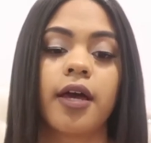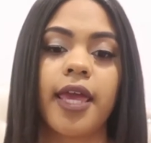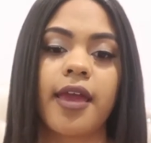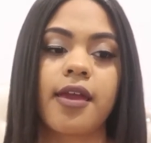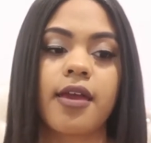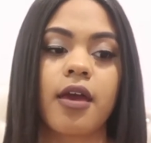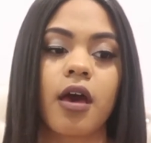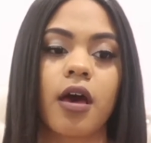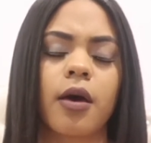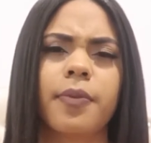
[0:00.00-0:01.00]

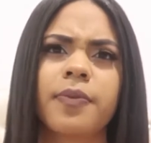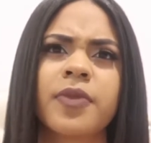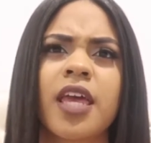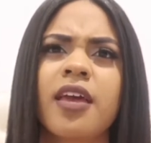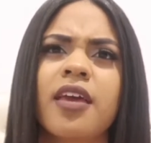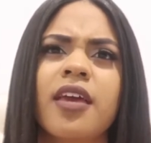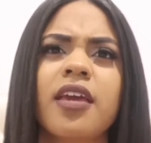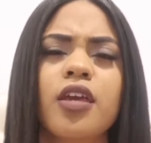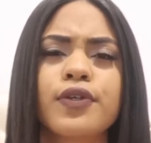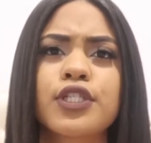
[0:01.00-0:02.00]

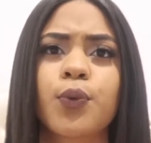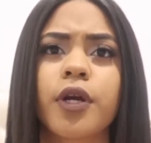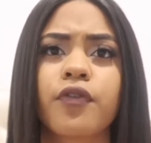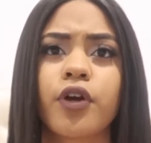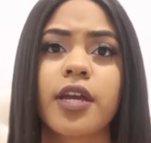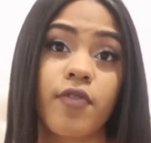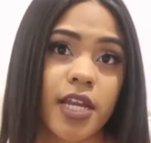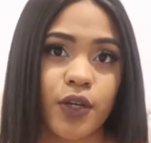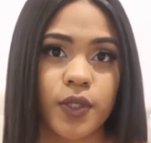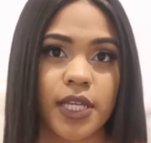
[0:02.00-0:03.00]
he used to work for a
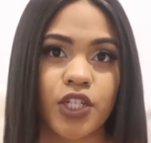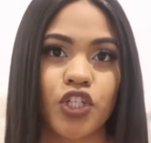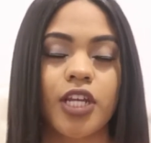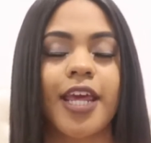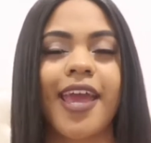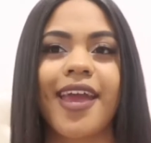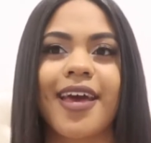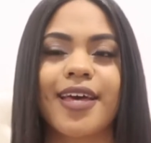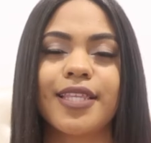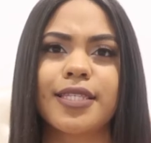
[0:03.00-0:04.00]
radio station,
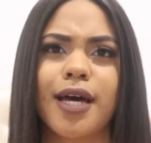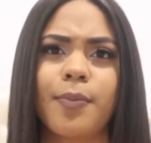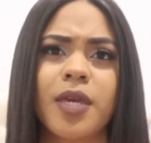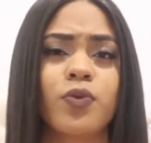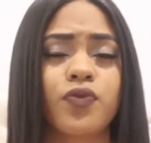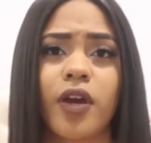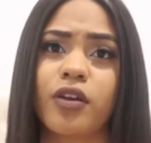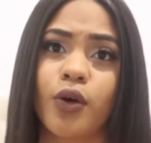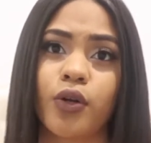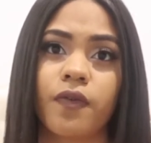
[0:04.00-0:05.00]
and he was
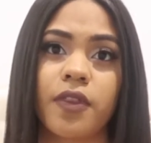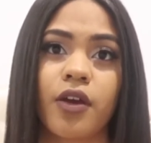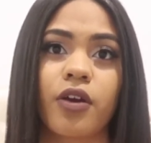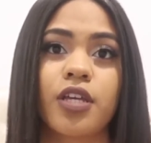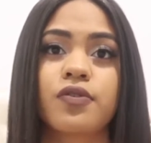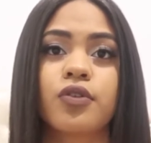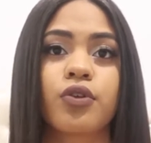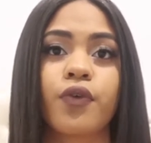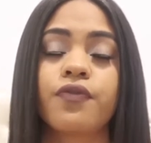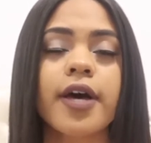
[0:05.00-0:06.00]
very known over there. He used to
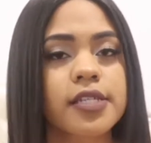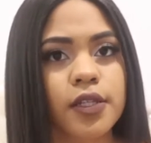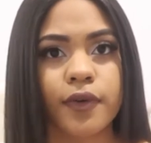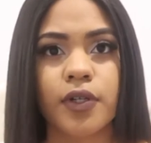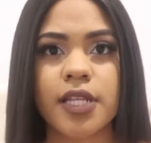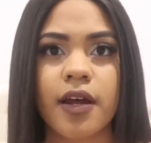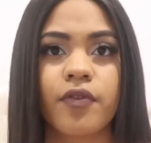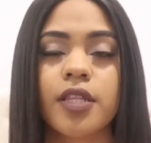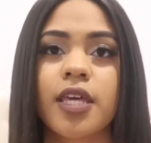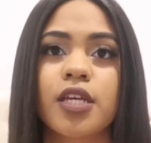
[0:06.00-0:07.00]
throw festivals and
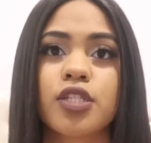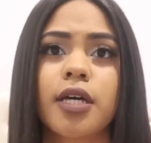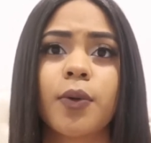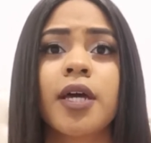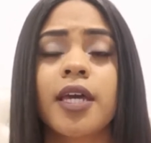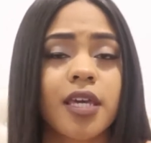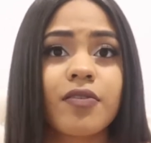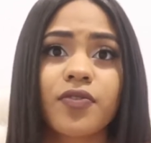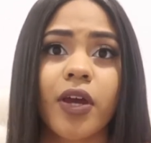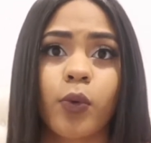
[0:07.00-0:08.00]
everything, so he
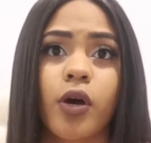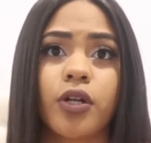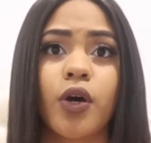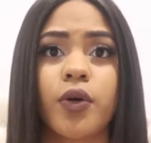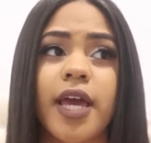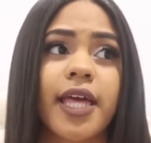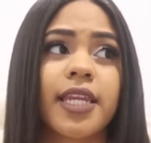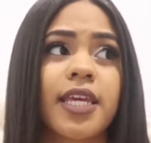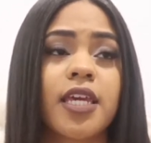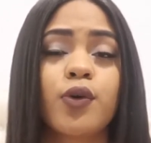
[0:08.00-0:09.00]
was very well known,
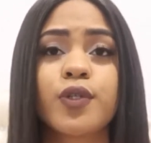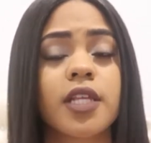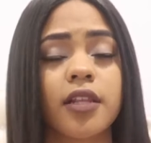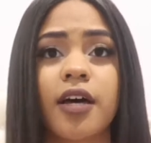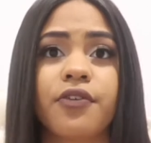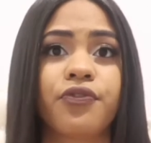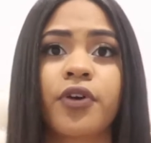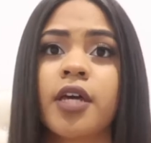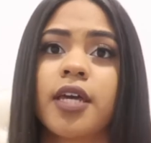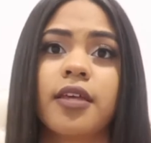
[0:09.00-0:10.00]
and he used to love
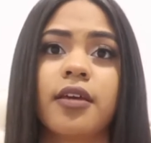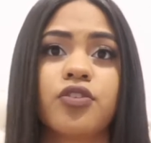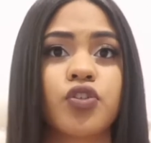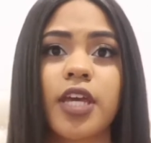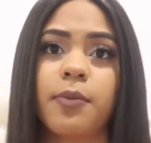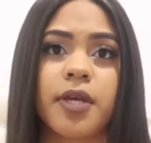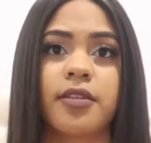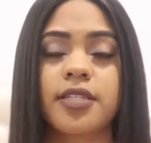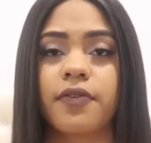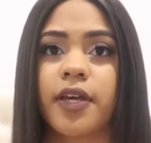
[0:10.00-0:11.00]
entertainment
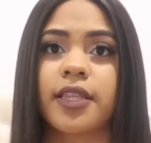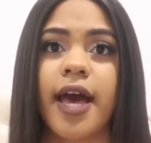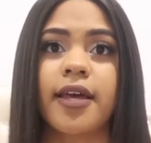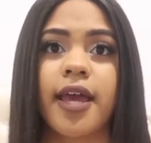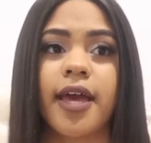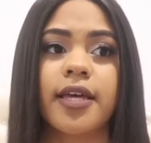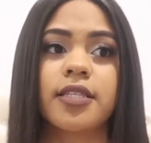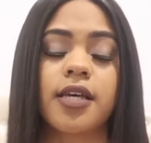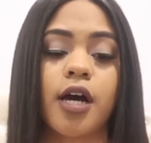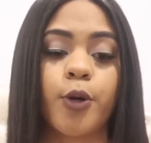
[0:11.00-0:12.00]
and stuff like that.
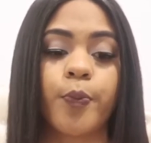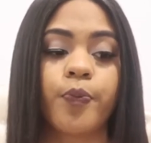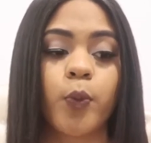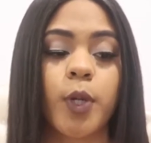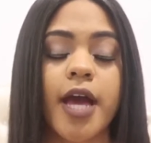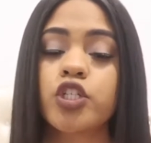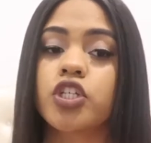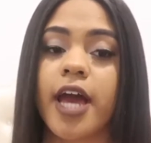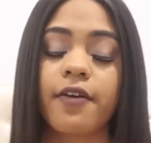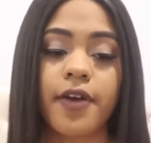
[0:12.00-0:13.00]
And we
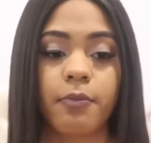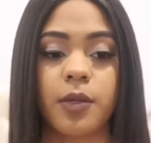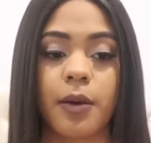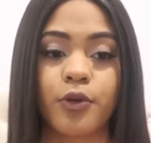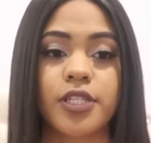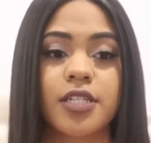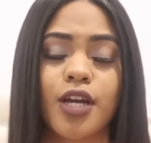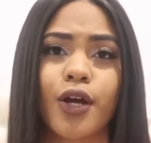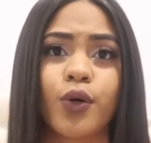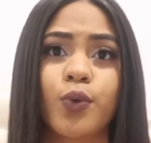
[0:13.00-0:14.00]
actually have family members in
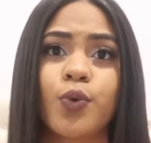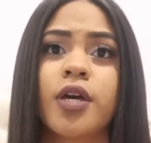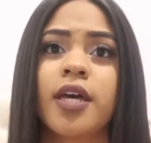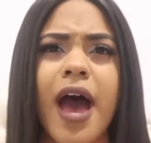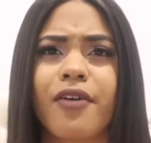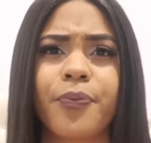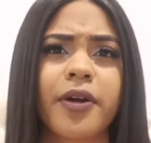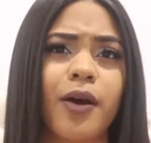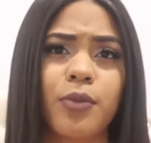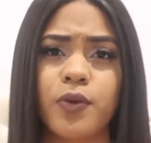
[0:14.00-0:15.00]
DR who have
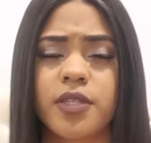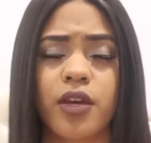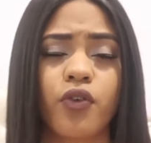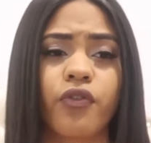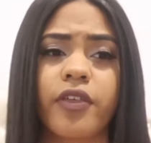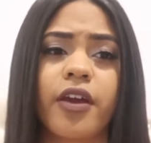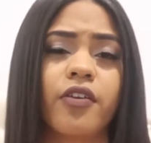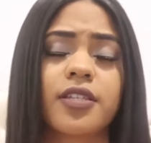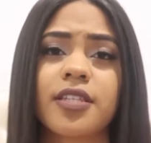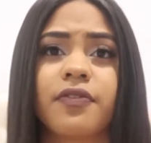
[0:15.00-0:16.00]
put out music over there
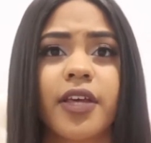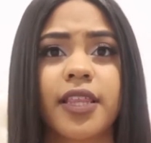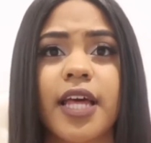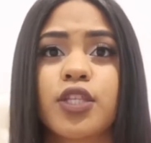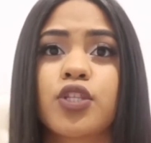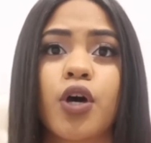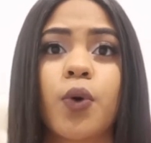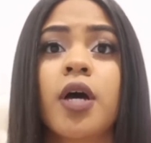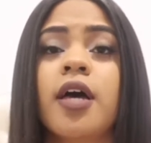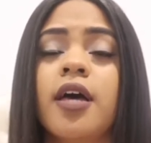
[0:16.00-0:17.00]
and stuff like that.
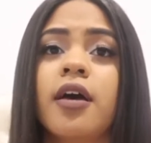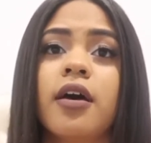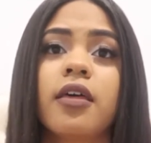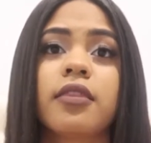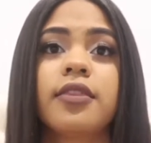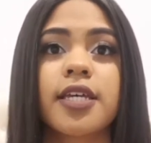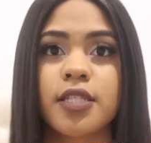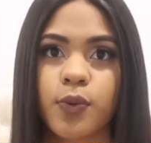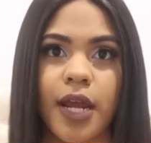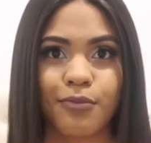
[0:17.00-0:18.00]
So
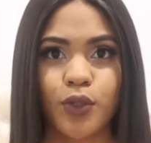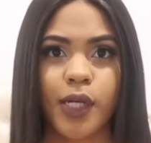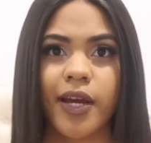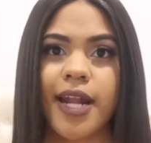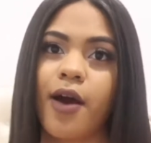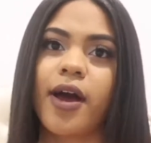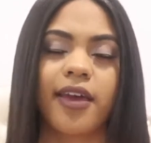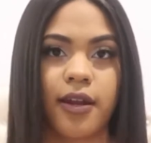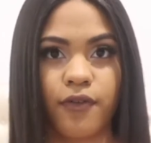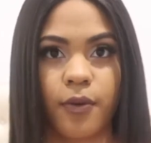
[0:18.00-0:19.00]
this, what I'm doing right now,
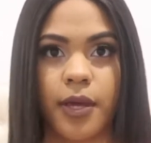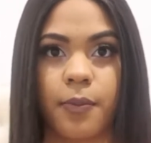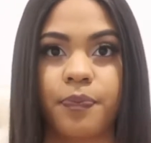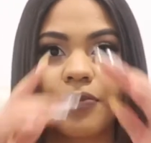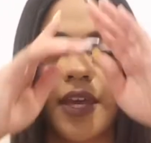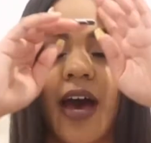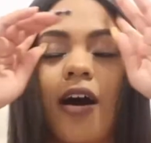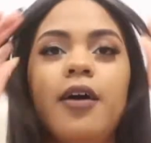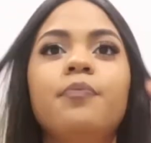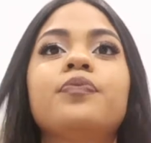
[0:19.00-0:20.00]
I got it from him.
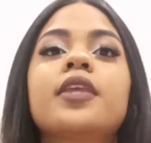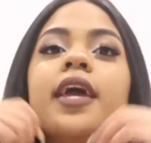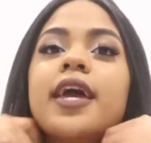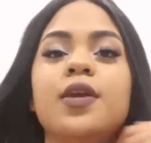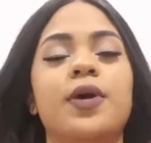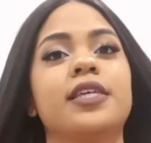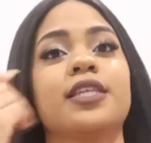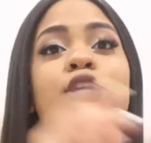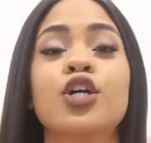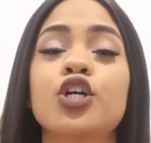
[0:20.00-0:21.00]
Anyways,
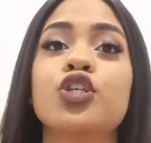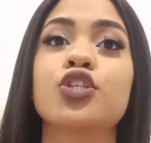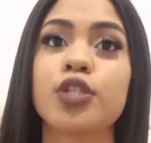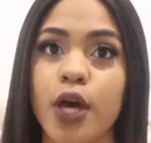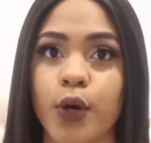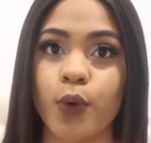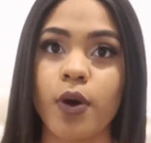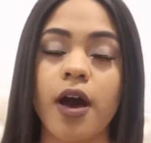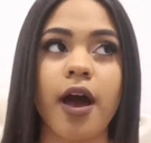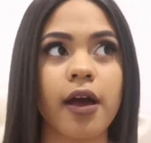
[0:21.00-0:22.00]

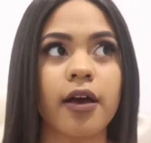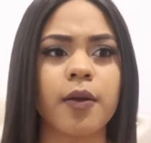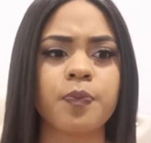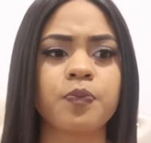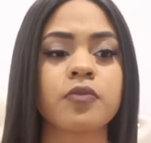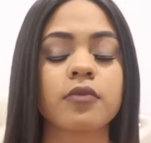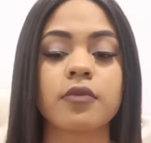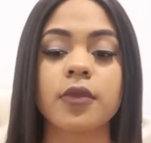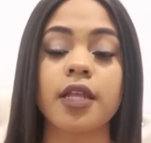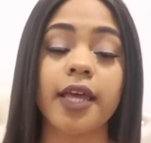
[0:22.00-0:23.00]
so
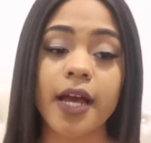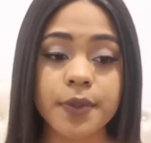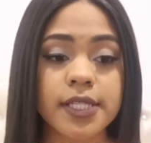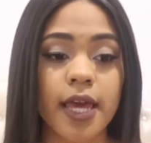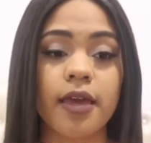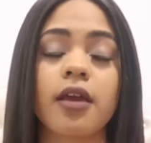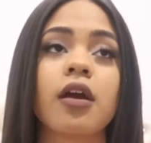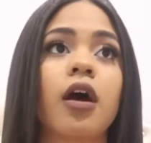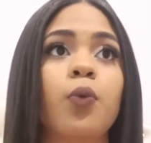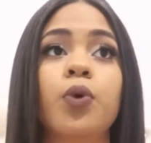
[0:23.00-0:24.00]
like I was
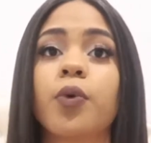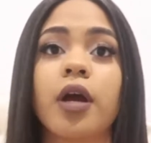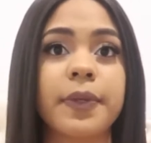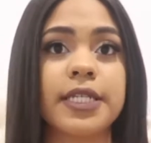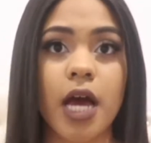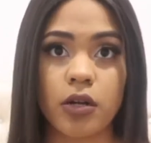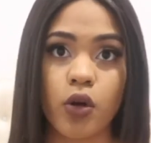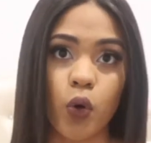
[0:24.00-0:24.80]
saying, we were up and down